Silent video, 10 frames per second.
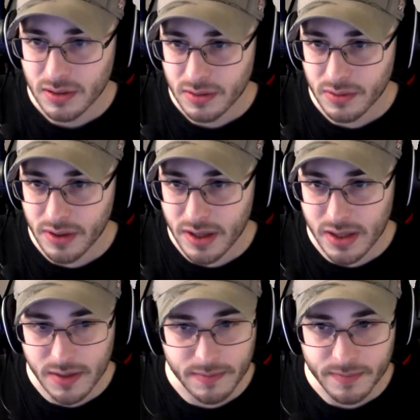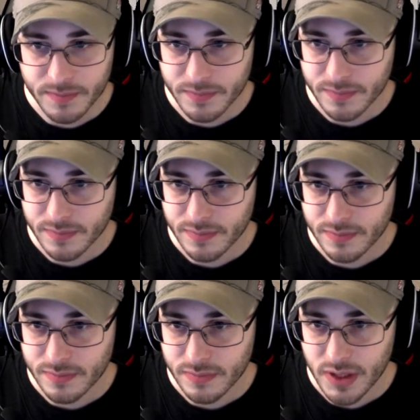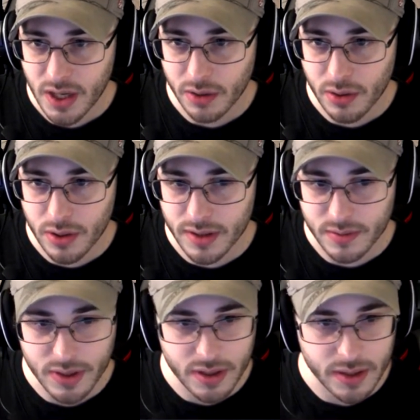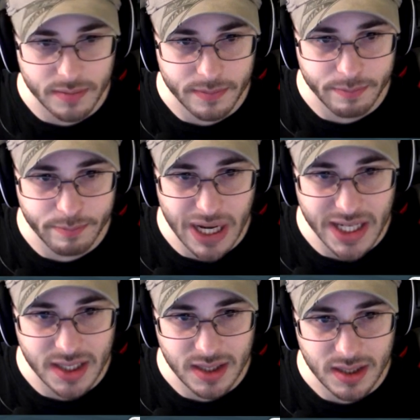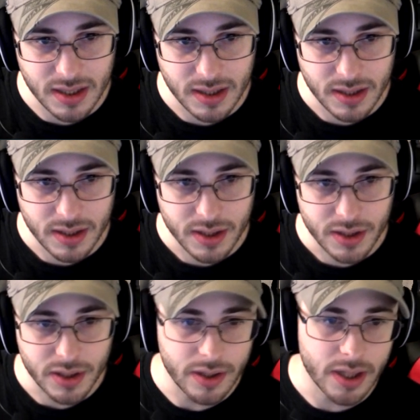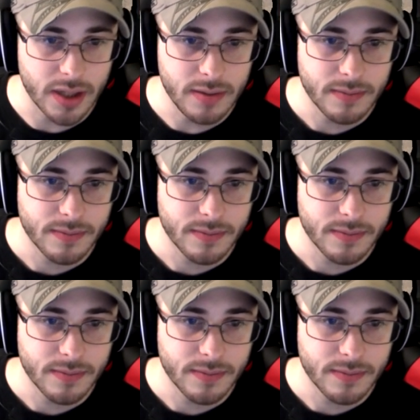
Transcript: What do they need? Yo, tortoise, what do you need, bud? You need...